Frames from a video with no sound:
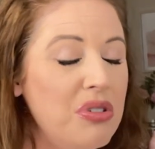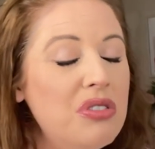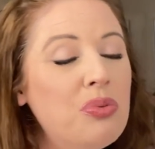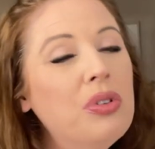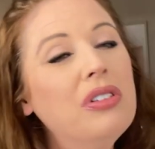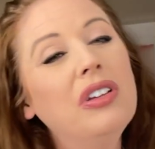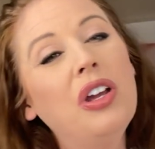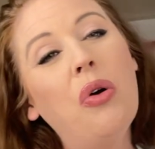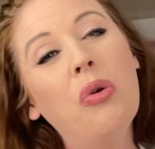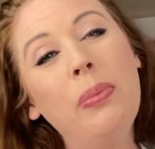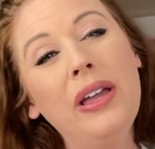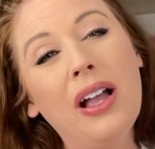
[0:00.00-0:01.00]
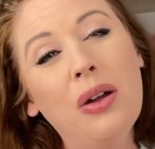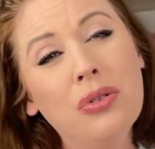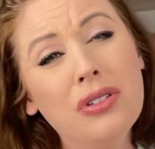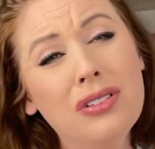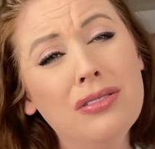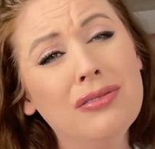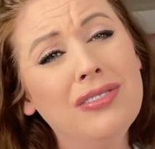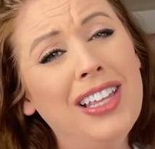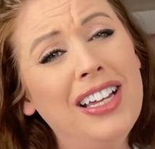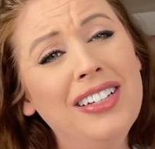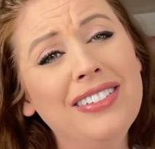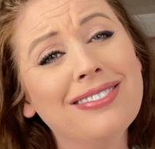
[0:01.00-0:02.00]
was really hoping I was,
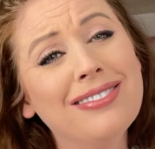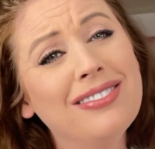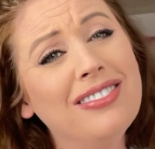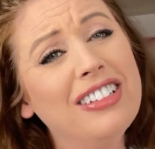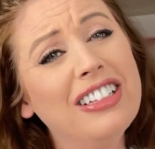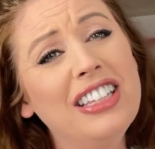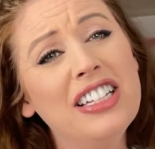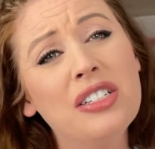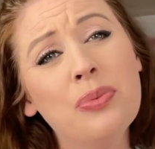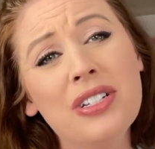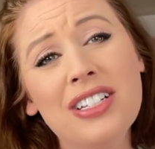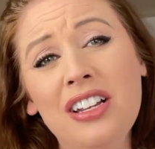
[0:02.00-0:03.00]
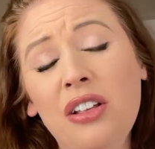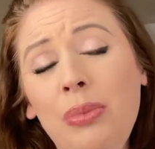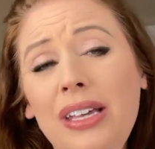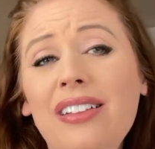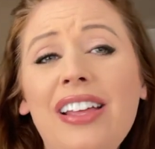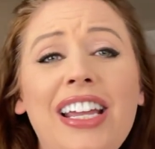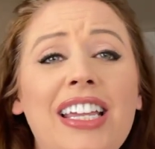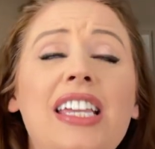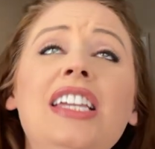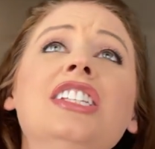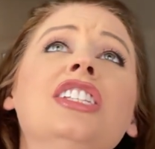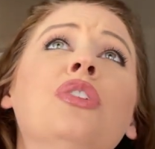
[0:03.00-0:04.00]
that this was going to be like,
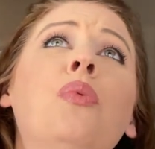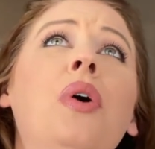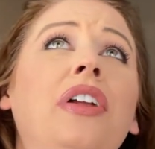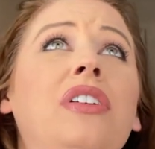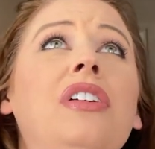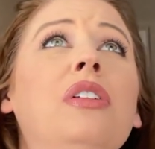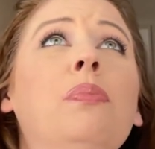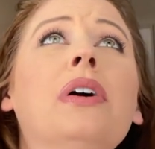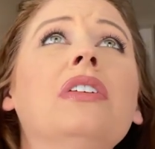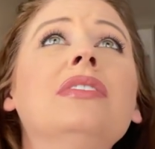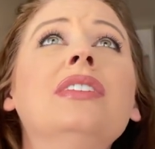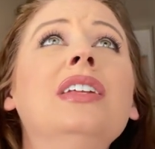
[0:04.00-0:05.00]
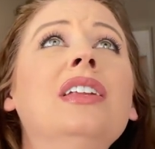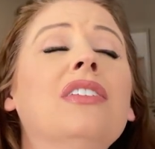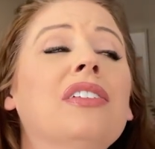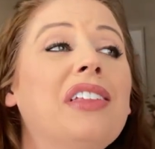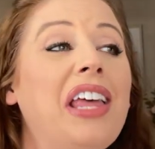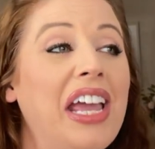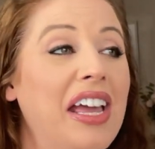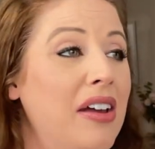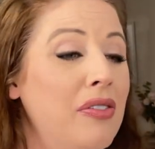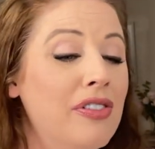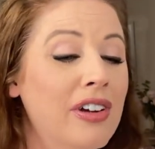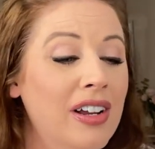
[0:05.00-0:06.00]
he's the one good person in her life.